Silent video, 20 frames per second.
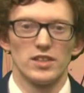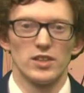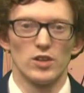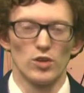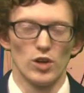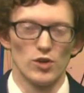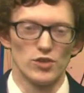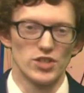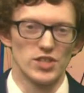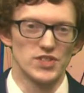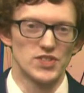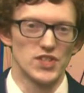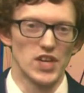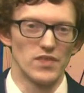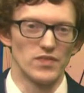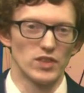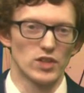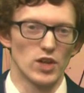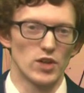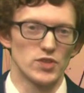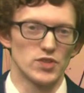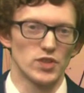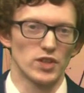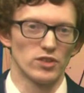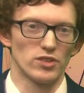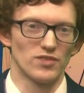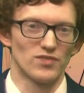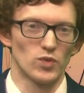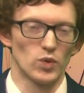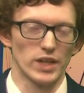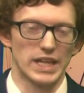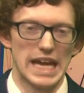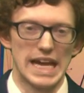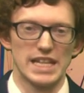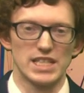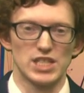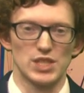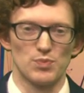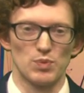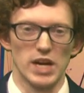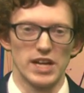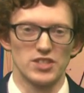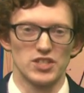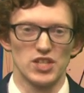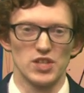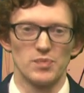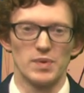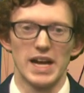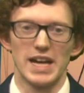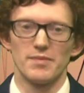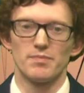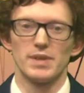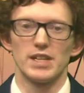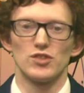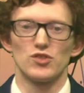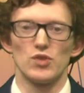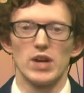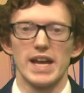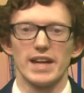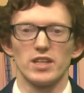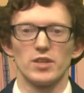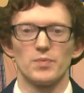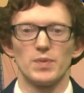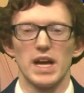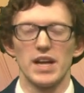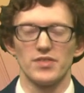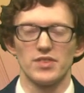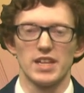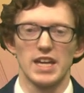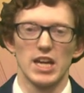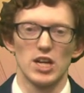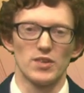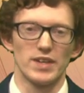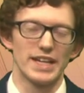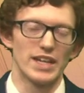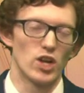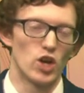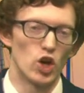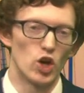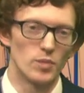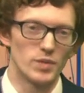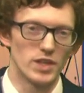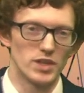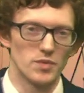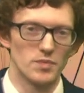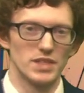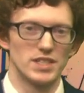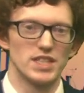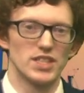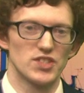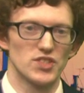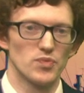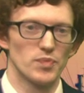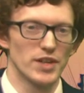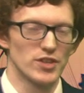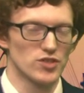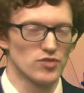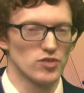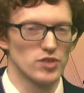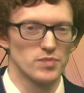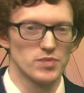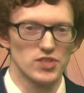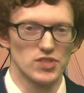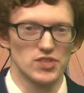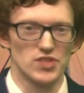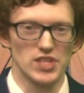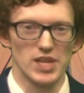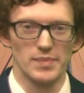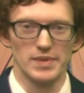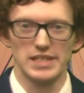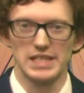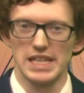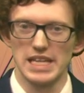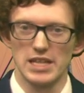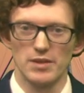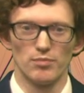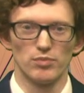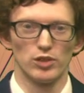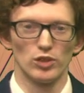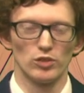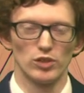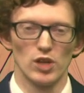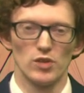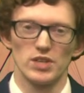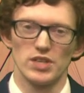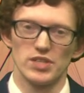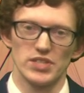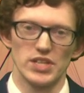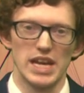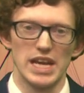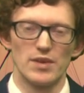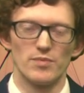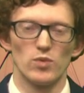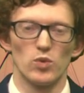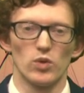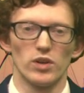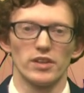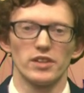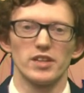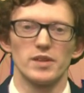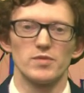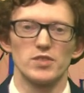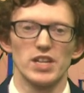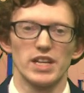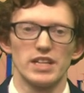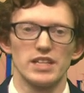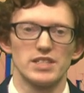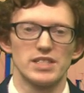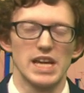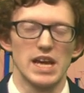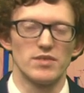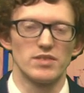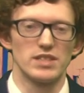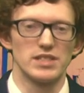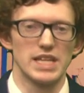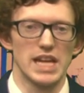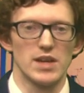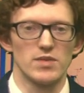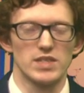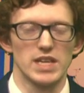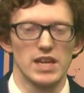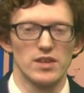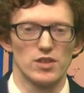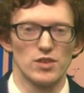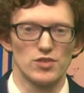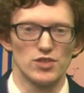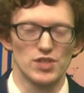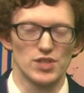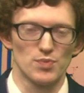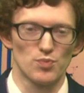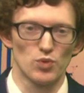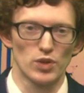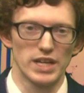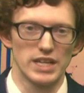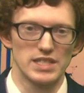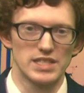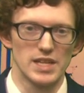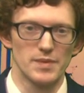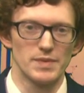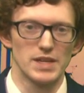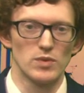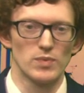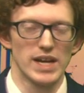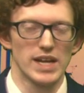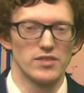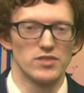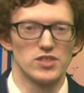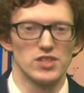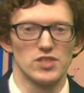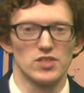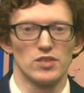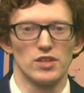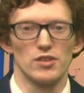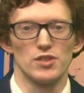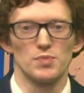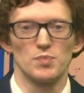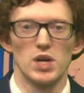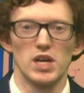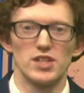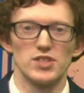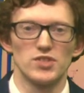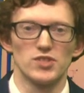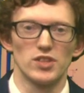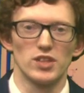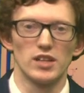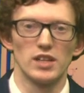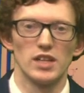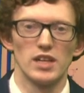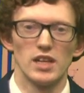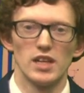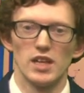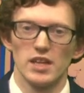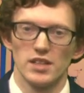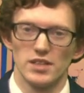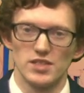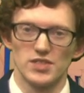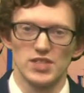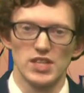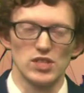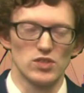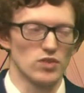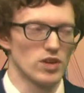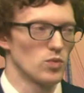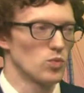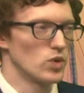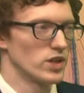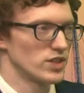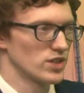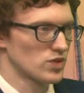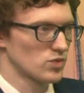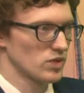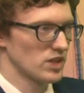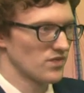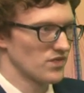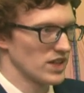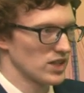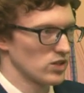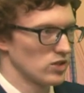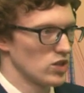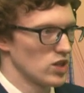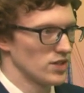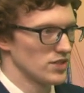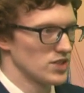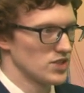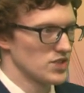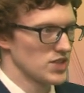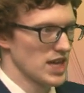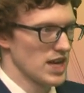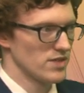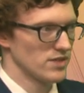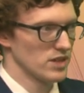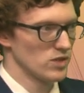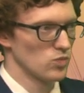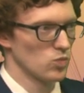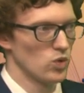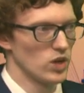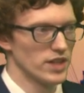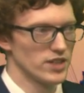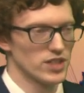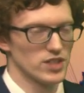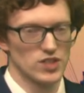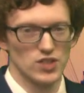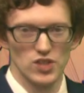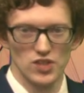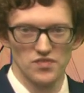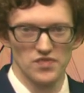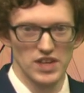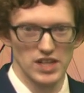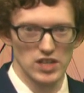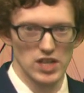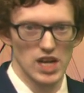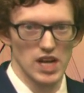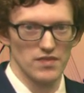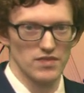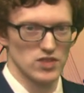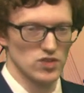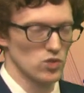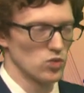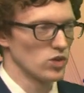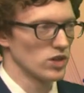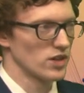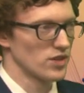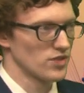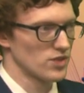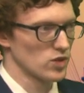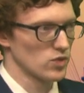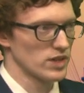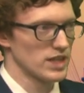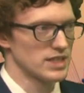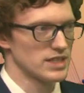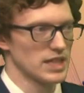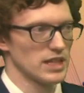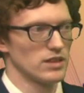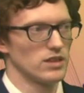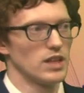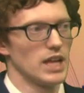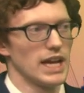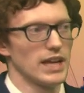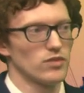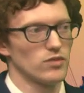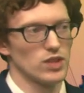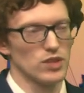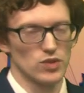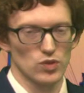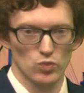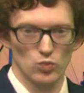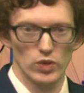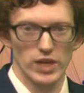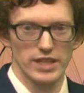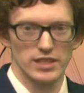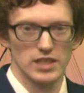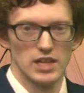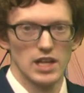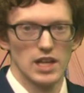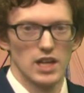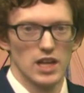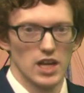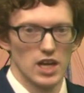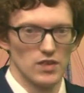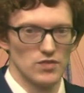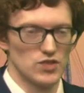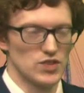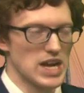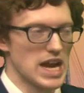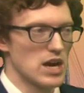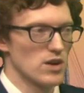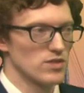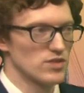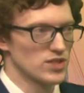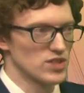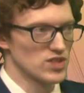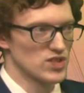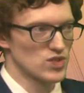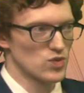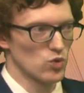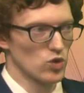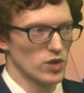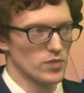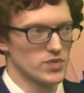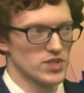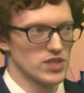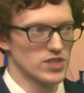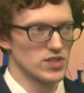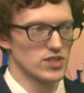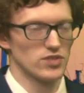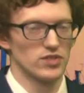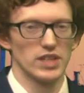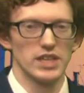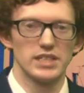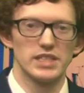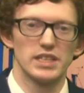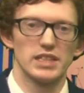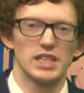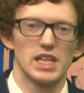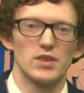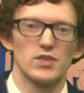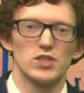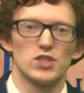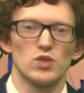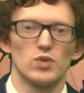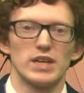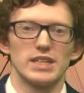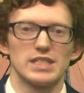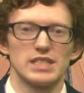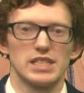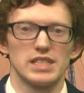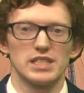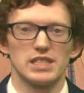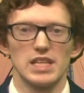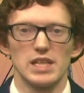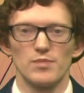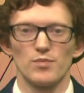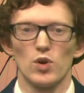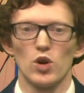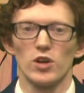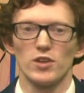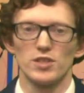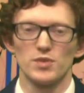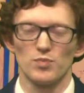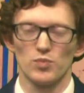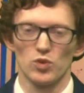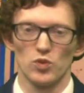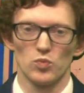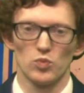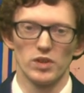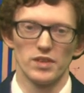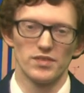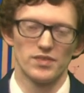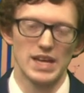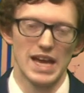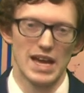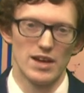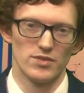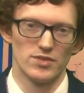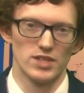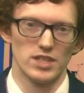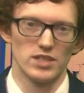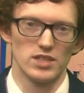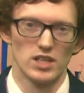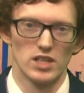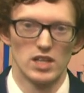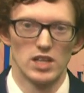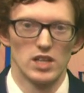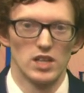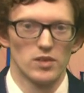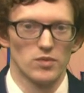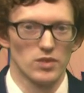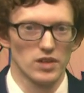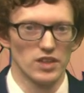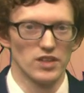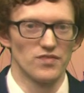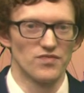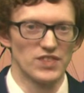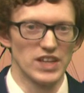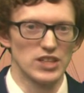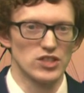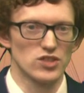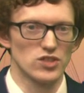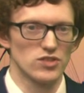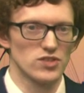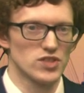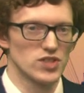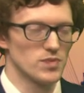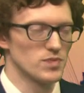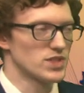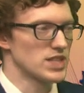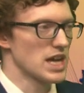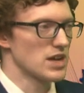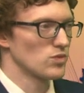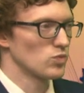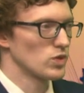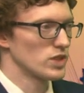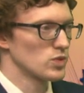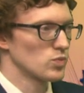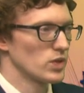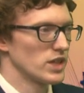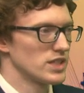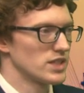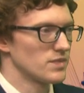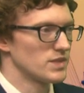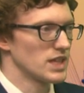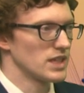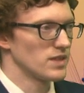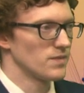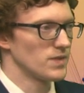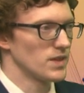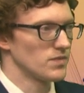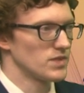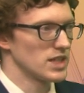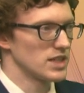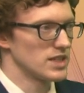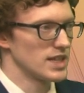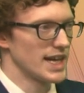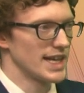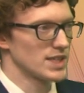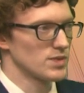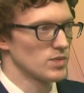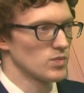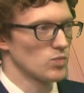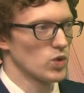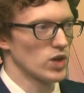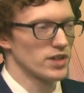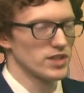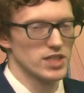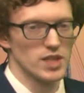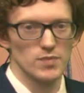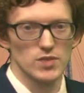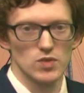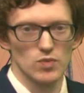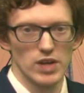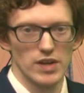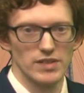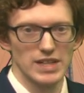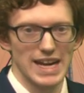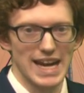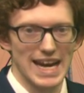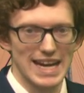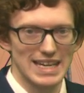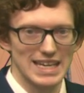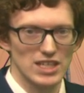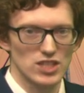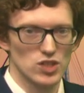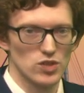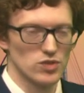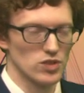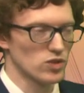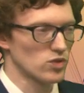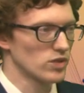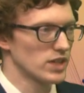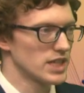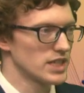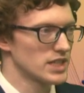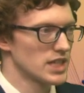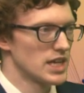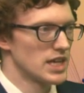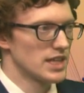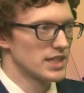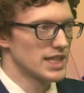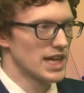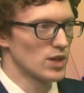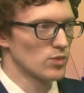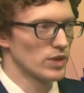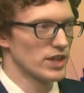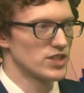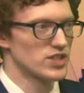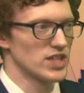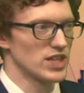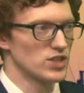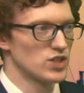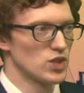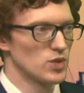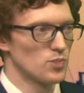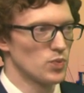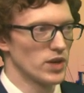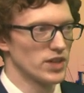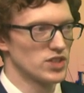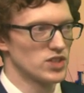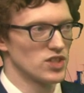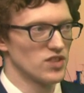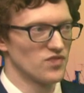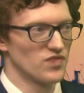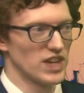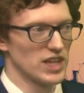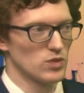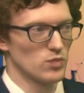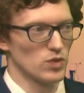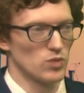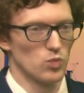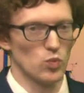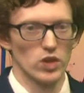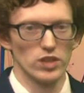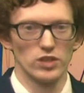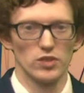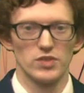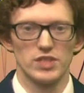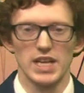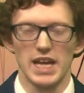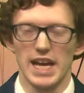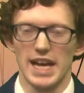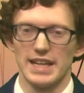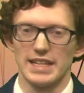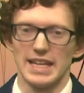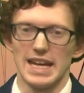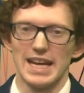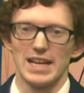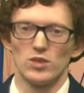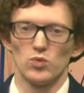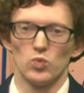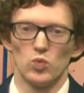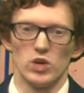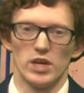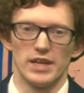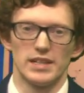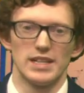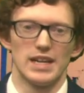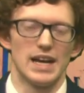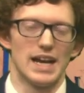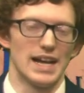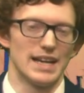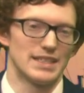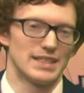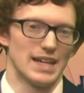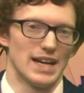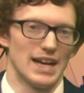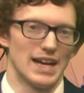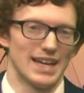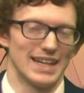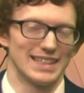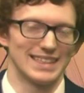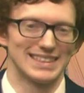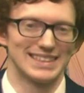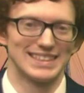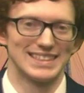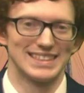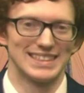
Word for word: Your Ocean 7 Coastal Angler forecast is brought to you by Pendragon Apothecary, home of the medicinal mushrooms, CBD, Blue Lotus, and more. Come check us out in downtown Ocean Springs. I'm meteorologist Clarence Ponsler. The seas are at 1 to 3 feet along the sound and 1 to 2 feet offshore. There is a likely threat of showers and storms, and salinity levels are at 16 parts per 1,000. We're going to feature some southwest winds of 10 to 15 knots with water temps around 82 degrees. Tide range is at 2.2 feet with one low tide and one high tide.